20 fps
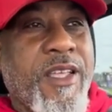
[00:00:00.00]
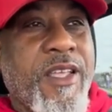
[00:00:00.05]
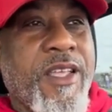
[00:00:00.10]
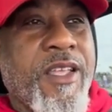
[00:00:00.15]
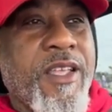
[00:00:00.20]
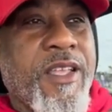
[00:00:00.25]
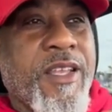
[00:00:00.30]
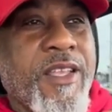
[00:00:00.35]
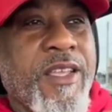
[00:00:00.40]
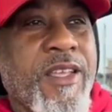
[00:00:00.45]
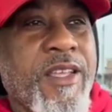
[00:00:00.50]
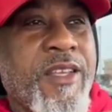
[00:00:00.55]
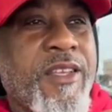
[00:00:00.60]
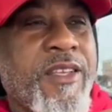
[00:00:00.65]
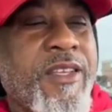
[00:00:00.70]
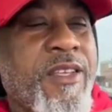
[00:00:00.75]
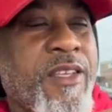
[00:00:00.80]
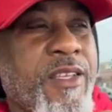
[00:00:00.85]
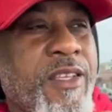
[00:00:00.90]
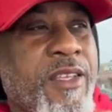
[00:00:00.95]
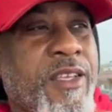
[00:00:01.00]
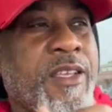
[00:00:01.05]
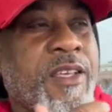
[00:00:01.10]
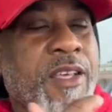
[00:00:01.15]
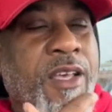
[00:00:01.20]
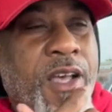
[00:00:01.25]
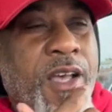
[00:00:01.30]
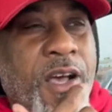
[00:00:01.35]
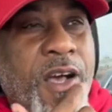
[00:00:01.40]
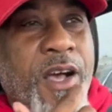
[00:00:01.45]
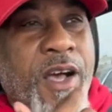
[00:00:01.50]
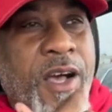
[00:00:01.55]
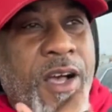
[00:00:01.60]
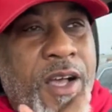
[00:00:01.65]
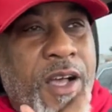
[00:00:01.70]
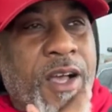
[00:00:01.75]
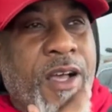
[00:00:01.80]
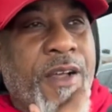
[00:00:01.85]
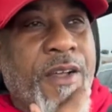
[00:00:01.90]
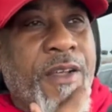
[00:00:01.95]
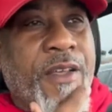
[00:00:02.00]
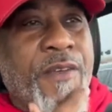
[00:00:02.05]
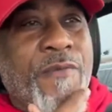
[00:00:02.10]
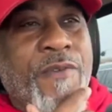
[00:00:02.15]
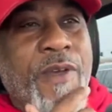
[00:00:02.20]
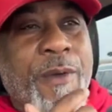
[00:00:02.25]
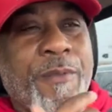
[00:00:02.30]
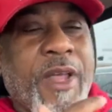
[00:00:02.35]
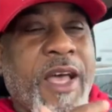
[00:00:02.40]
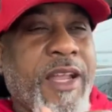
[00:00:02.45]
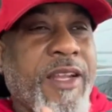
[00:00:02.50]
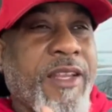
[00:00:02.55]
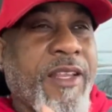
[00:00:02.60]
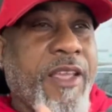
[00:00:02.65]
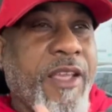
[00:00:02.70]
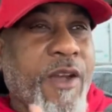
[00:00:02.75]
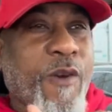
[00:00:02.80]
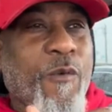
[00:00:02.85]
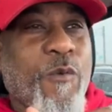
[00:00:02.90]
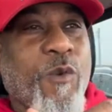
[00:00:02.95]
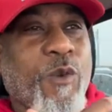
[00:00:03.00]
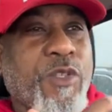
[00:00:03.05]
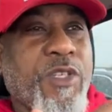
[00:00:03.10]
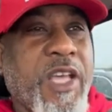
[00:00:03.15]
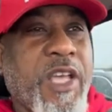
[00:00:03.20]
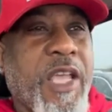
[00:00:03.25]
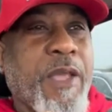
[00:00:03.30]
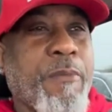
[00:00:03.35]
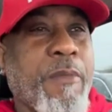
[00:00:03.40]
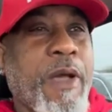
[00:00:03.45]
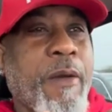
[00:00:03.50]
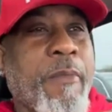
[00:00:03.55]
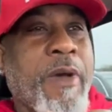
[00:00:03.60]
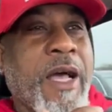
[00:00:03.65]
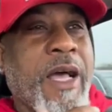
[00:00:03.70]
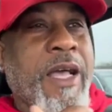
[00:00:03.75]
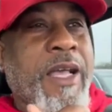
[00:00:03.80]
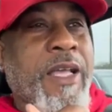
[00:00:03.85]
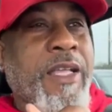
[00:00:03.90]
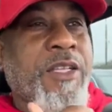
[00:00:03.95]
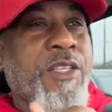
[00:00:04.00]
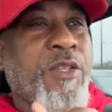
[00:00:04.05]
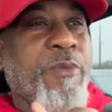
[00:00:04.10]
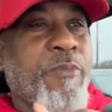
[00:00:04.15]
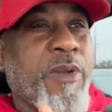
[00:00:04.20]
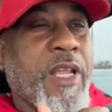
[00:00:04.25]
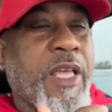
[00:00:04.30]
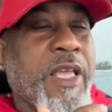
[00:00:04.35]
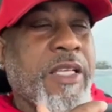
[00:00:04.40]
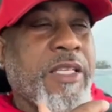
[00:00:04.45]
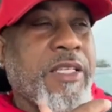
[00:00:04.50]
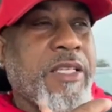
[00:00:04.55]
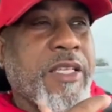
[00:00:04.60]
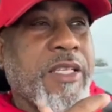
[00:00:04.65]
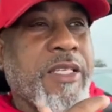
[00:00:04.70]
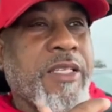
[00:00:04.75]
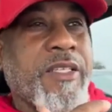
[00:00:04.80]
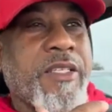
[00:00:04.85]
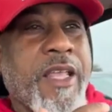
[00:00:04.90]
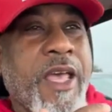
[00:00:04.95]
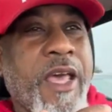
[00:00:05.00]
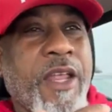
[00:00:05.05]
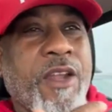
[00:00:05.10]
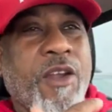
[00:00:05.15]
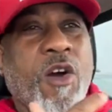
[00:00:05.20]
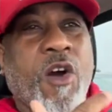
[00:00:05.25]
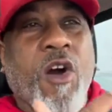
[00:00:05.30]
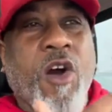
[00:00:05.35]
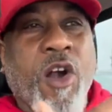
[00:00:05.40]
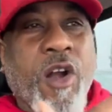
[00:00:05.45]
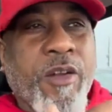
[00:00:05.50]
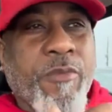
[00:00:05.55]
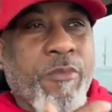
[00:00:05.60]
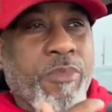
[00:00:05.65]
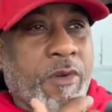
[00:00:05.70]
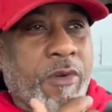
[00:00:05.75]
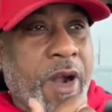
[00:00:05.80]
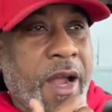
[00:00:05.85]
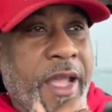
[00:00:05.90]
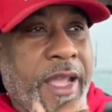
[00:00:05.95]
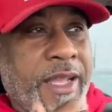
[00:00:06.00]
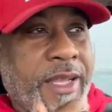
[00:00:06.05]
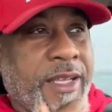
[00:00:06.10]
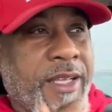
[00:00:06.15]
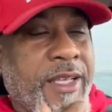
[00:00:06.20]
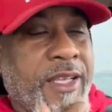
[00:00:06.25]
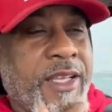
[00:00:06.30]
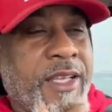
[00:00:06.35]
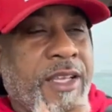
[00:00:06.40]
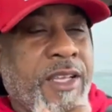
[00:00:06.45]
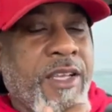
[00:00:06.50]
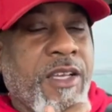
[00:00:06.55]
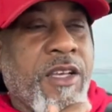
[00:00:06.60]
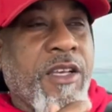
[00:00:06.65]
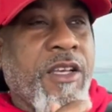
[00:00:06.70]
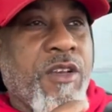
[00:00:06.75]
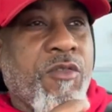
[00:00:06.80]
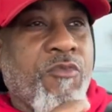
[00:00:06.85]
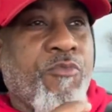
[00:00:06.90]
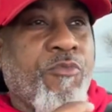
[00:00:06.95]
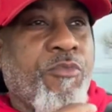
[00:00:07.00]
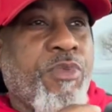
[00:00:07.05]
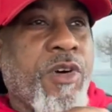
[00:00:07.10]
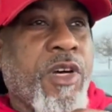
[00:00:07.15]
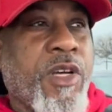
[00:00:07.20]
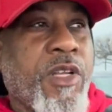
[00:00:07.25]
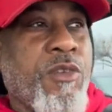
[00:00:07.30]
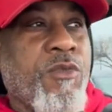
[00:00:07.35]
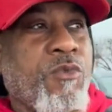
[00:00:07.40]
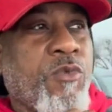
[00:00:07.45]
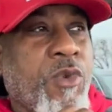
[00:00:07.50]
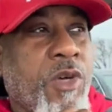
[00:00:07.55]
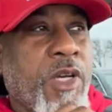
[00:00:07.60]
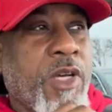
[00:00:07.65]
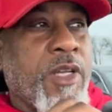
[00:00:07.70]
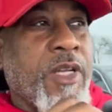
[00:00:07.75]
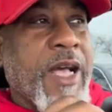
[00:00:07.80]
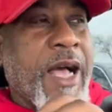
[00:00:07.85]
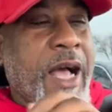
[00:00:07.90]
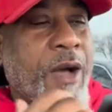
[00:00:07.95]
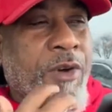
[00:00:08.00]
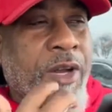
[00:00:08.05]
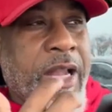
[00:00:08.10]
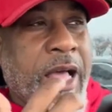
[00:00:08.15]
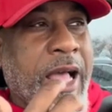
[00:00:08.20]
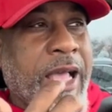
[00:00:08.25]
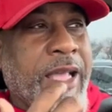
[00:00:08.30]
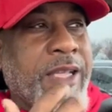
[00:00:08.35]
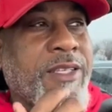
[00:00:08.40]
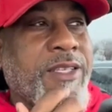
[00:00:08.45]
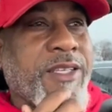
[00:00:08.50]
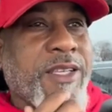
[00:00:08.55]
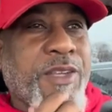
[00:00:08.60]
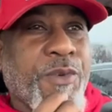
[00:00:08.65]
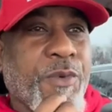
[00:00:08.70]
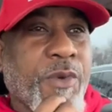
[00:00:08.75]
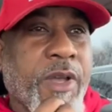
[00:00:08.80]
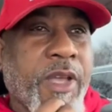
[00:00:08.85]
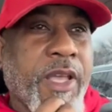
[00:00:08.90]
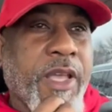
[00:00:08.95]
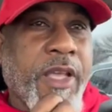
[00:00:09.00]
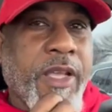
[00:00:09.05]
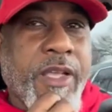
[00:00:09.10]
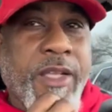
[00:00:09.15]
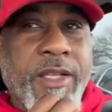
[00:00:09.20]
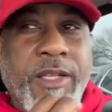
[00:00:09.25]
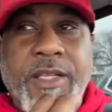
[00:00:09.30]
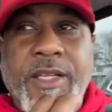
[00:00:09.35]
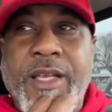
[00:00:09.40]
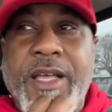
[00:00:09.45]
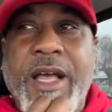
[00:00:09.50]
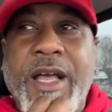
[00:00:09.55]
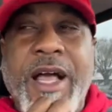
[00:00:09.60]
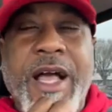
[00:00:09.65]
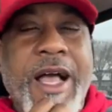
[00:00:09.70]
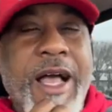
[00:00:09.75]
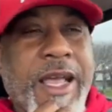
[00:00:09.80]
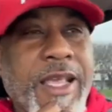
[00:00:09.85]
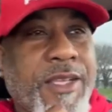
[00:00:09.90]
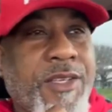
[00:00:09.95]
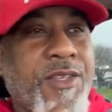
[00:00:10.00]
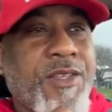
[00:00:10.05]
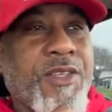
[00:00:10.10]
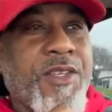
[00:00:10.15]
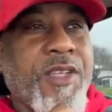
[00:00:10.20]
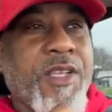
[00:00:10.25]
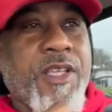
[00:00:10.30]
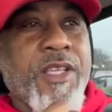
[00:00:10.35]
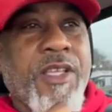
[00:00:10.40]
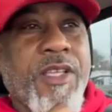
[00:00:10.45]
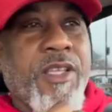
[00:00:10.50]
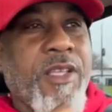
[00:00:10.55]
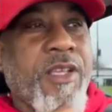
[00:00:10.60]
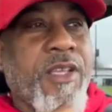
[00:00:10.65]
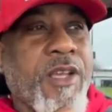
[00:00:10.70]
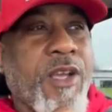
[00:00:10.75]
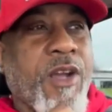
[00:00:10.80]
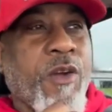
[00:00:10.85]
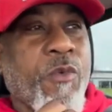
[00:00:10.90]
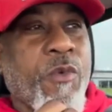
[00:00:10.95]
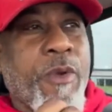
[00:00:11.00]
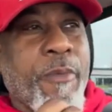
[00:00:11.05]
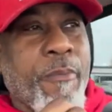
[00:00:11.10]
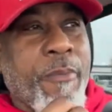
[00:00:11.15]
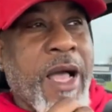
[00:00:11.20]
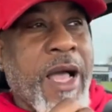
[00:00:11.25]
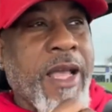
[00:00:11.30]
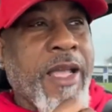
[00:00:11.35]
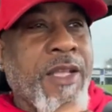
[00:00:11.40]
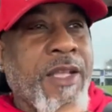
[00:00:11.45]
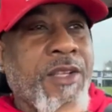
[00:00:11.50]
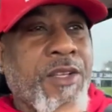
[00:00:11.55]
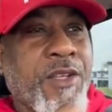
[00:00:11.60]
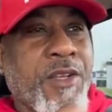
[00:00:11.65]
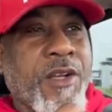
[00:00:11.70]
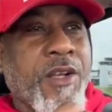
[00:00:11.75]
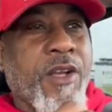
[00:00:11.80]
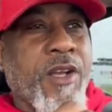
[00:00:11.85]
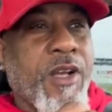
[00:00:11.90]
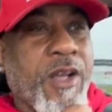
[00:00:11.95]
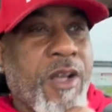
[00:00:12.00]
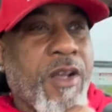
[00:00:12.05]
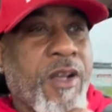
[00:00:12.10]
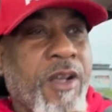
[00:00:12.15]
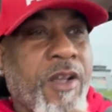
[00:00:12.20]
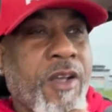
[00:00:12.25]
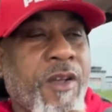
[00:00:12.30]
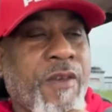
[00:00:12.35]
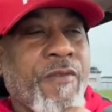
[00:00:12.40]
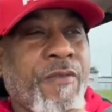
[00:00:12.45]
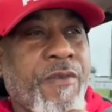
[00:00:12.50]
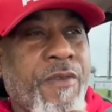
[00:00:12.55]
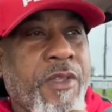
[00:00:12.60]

it could, uh, if I'm not careful, take my mind to places that aren't bright. But when I see rain, I see a reminder of